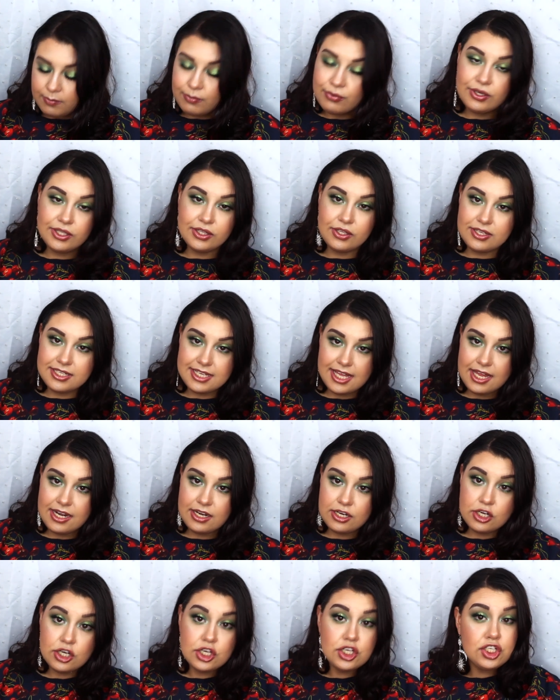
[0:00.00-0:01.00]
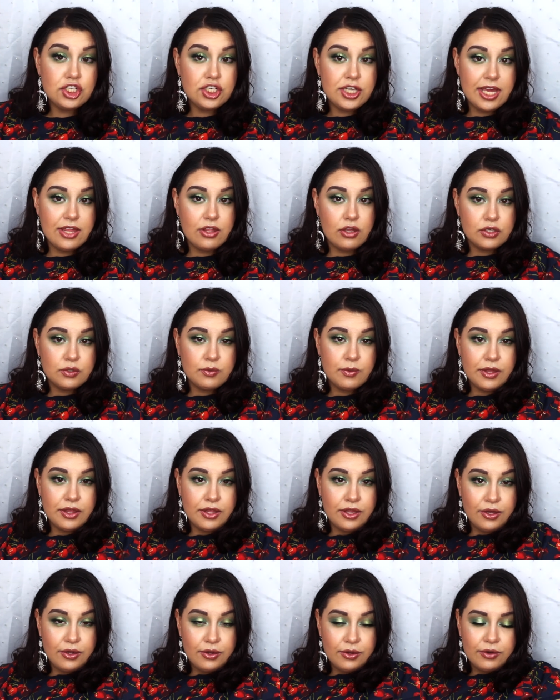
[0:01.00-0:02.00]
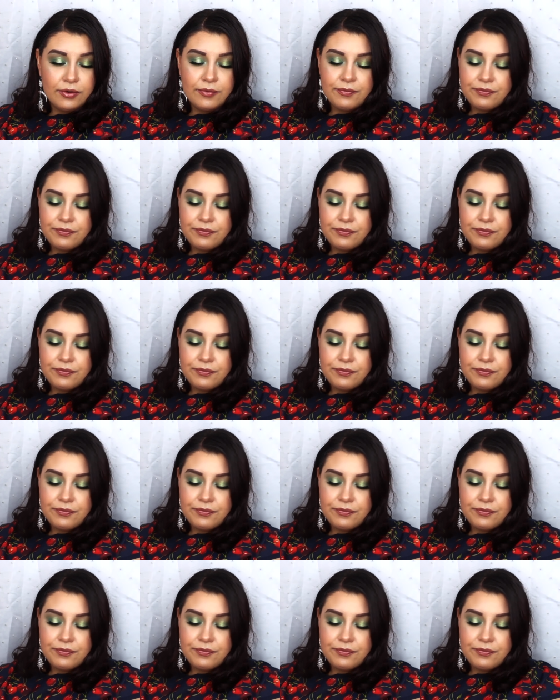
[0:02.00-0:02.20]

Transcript: bring those out and share those with you.